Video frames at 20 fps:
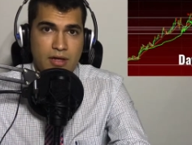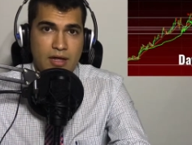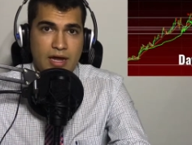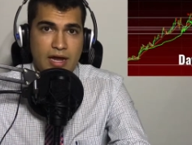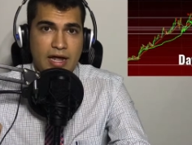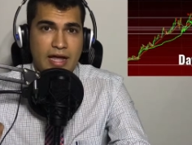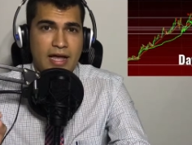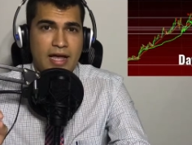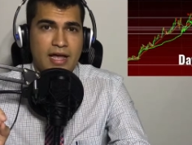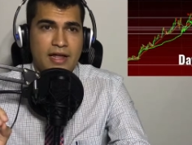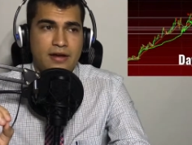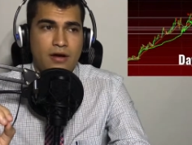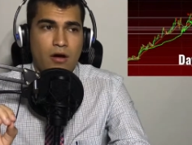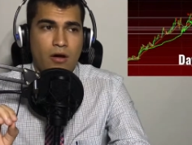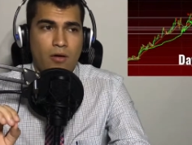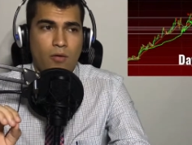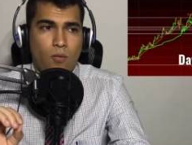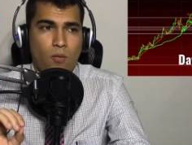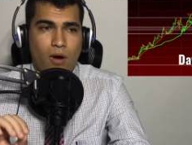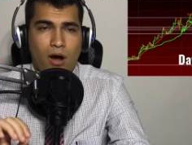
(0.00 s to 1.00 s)
and
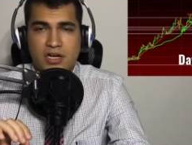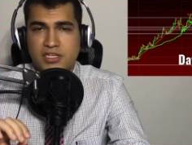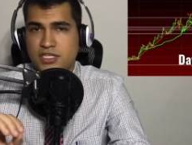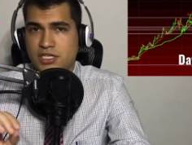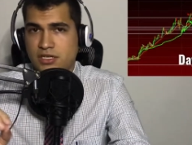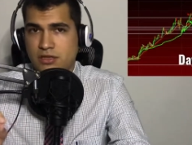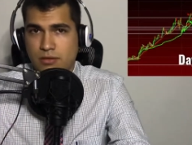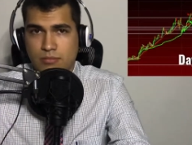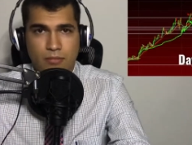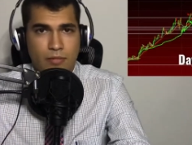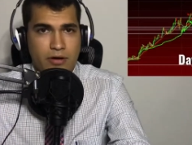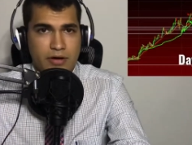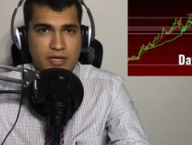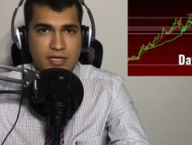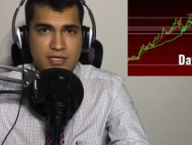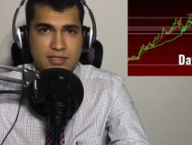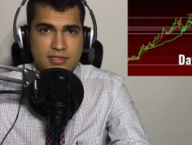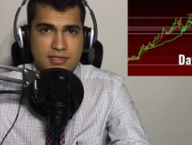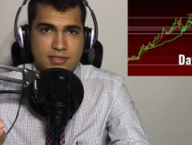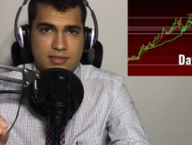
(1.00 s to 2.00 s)
are watching the
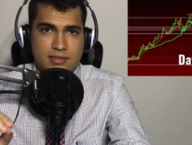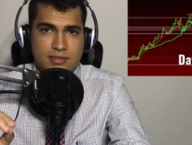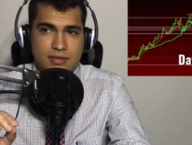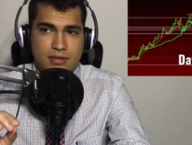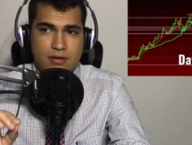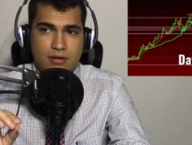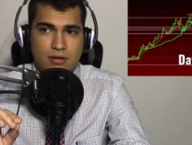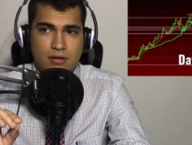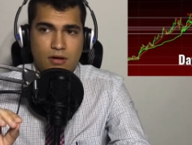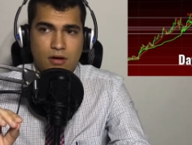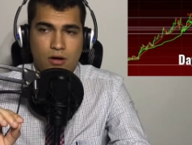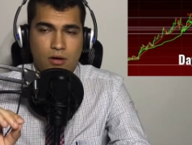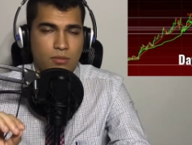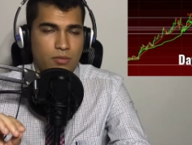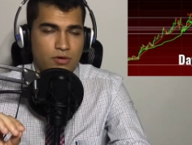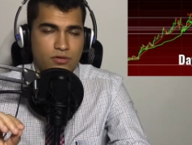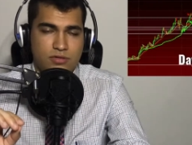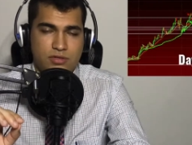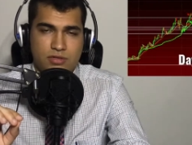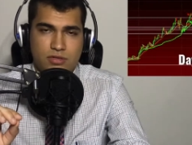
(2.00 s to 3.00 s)
markets
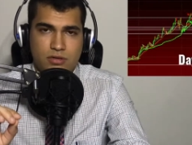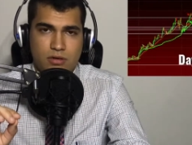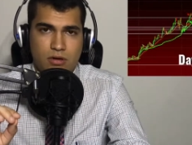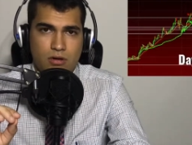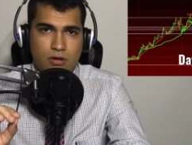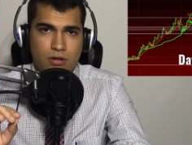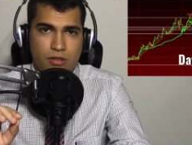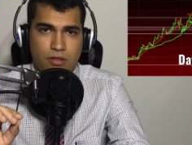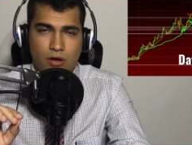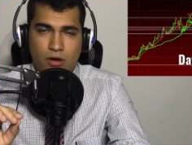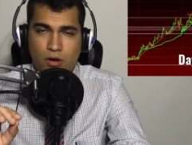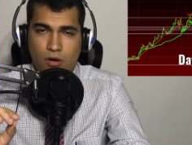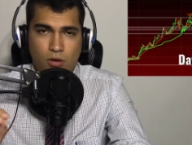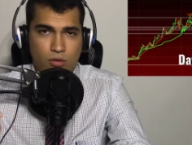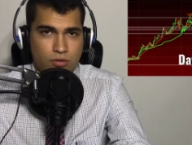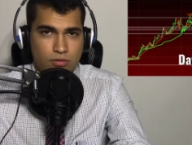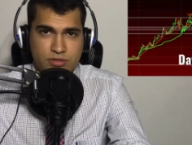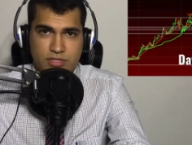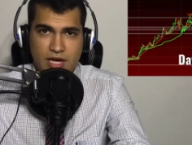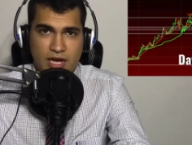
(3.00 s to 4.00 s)
almost the
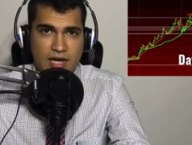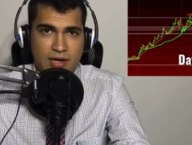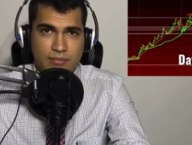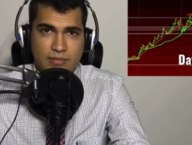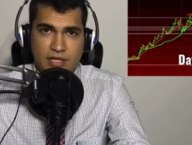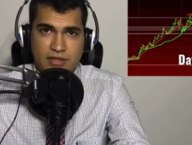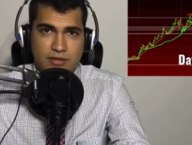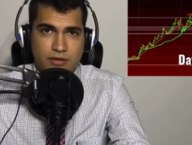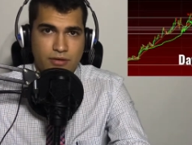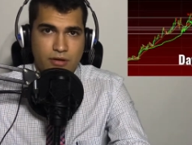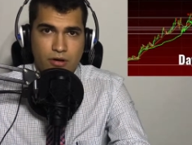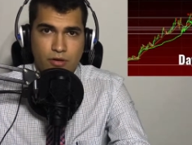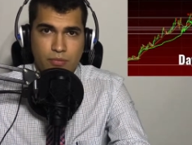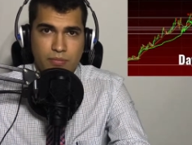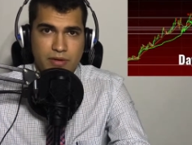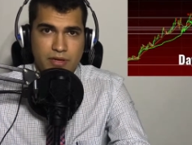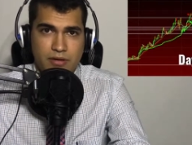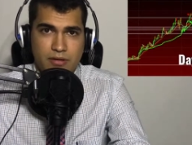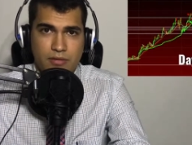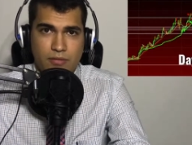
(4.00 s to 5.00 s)
whole time that they're
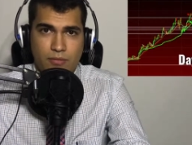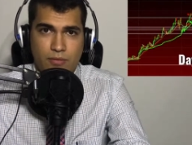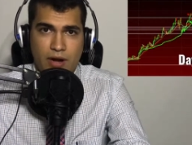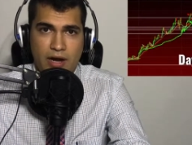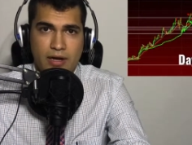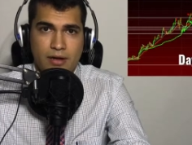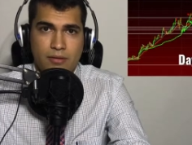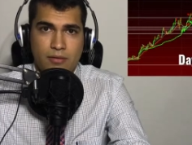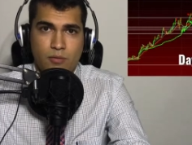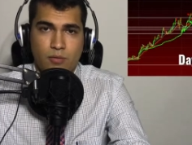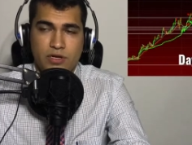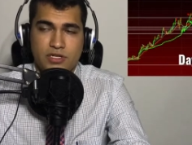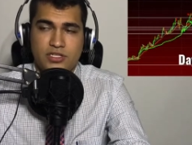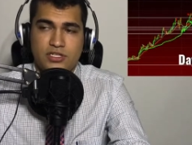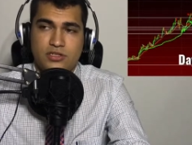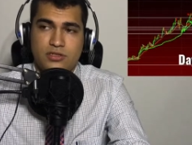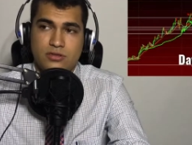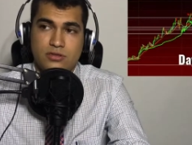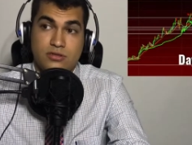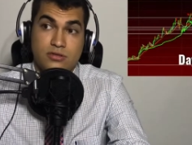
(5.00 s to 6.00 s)
open, right?
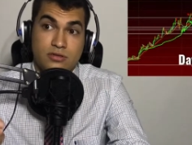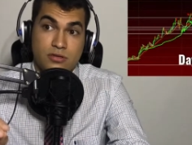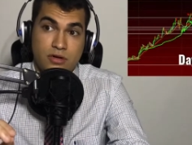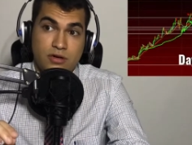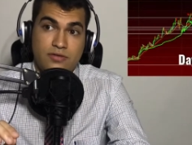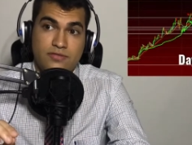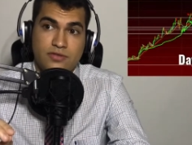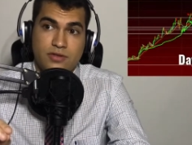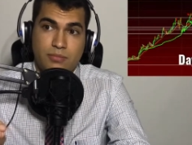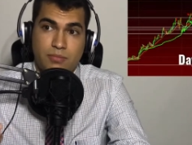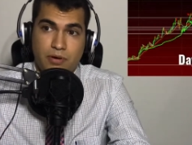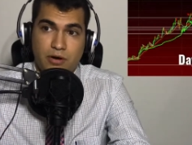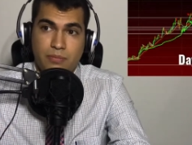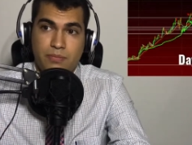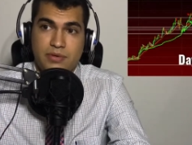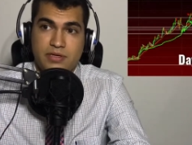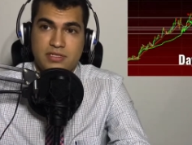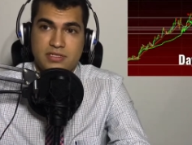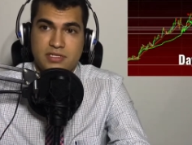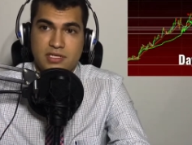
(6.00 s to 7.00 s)
Which serves a
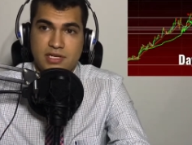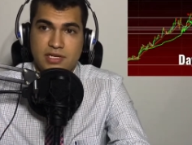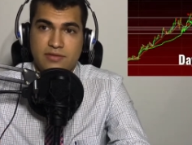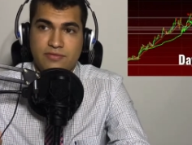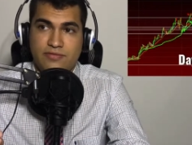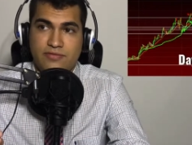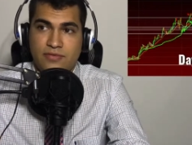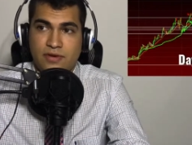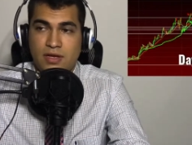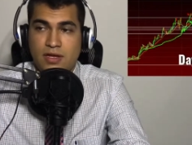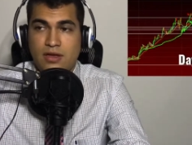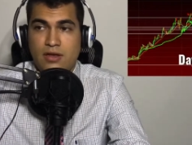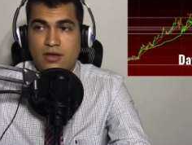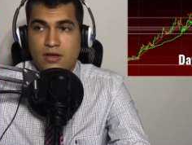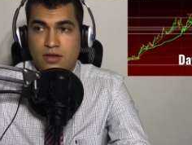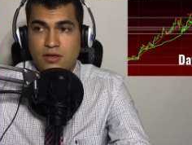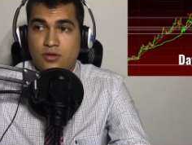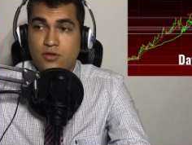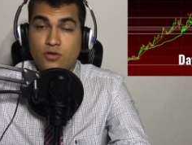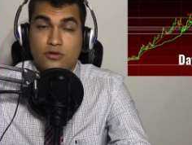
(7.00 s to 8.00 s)
purpose if
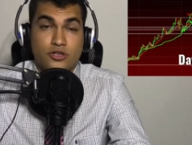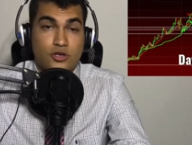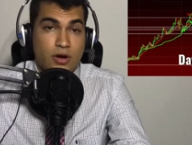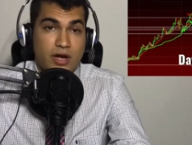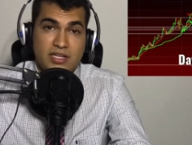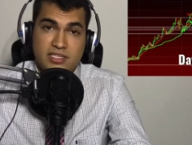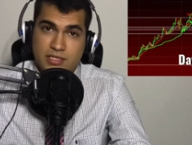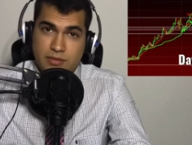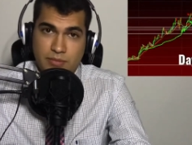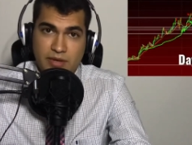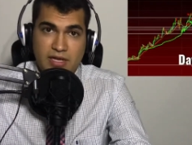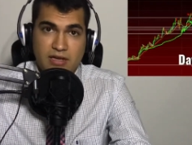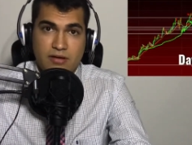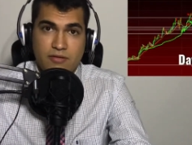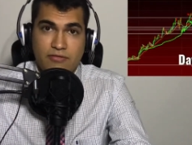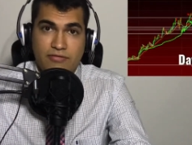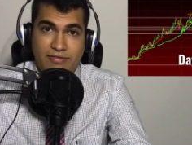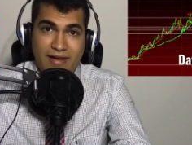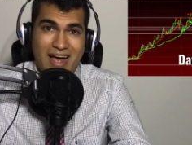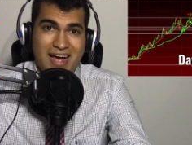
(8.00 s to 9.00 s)
you're trying to make
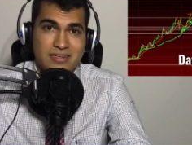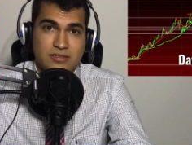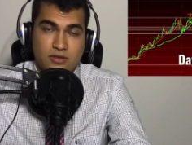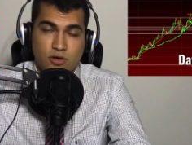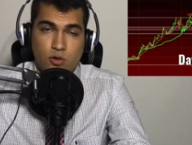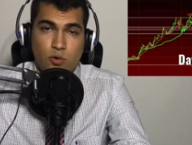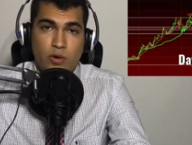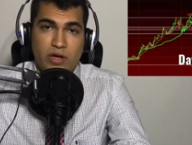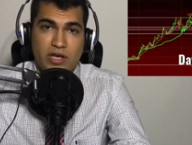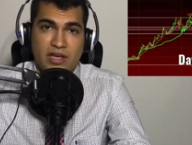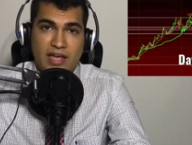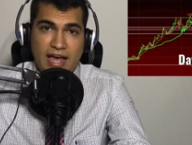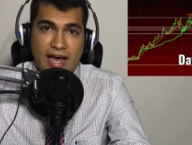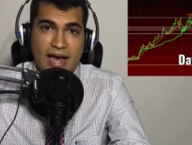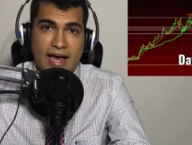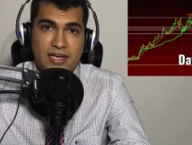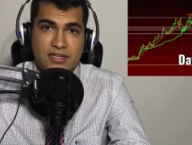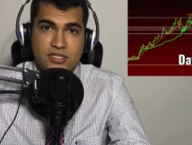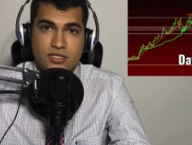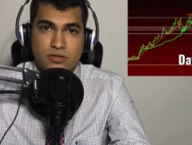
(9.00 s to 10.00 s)
fast, quick
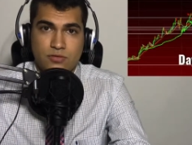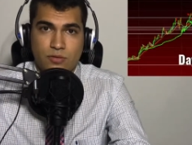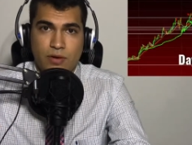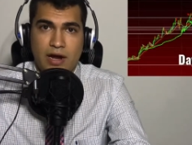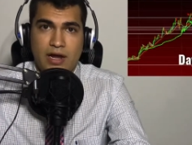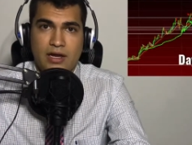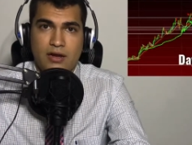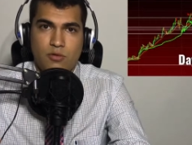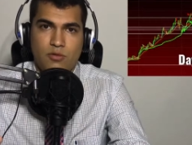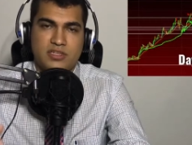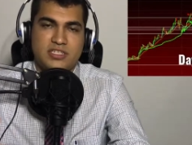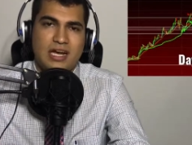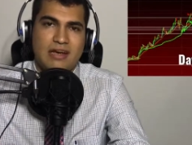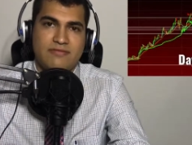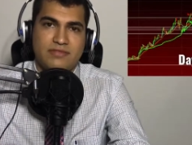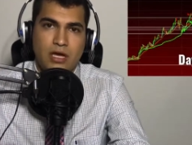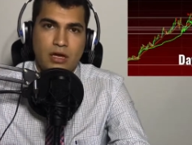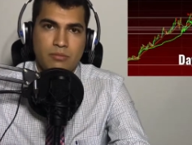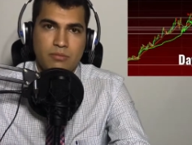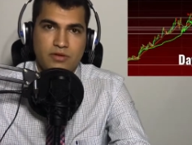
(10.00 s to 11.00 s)
cash, right? Which I've
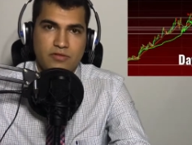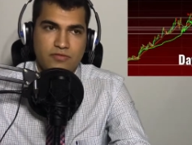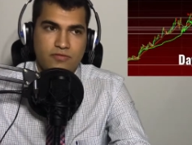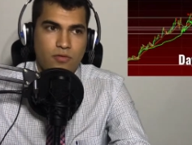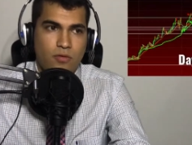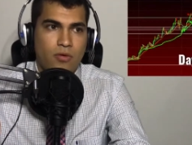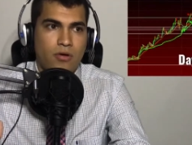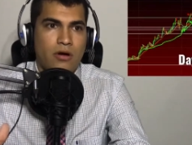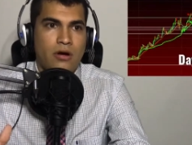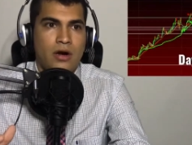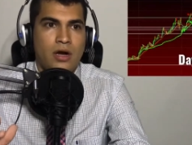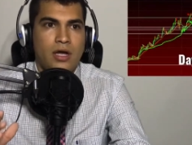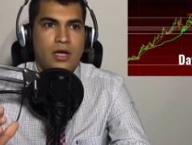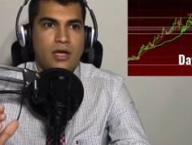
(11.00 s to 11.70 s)
done before,